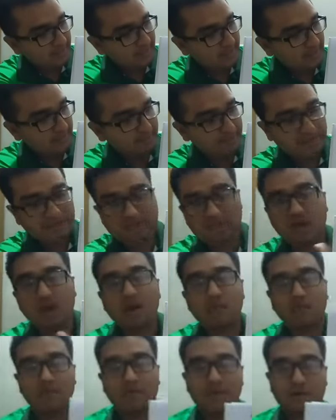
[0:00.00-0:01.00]
element
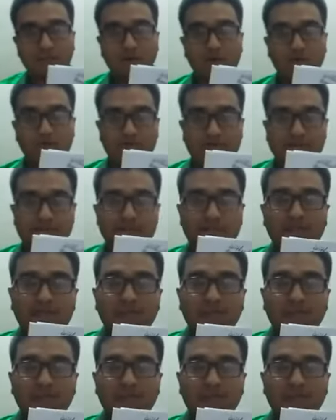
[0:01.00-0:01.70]
of democracy.